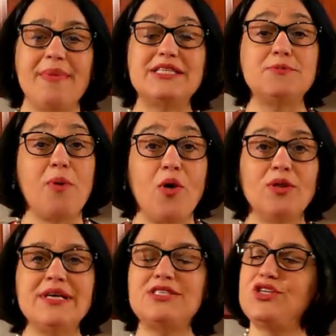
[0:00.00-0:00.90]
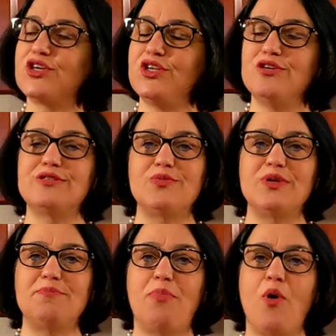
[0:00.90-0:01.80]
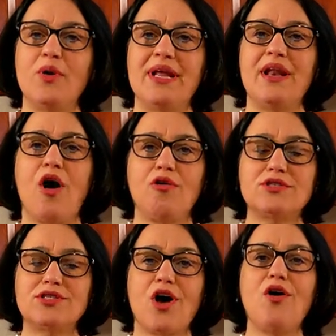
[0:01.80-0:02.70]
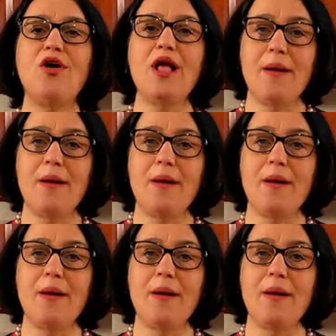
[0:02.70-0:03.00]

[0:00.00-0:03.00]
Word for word: It's boneless, you could use it with bone in also,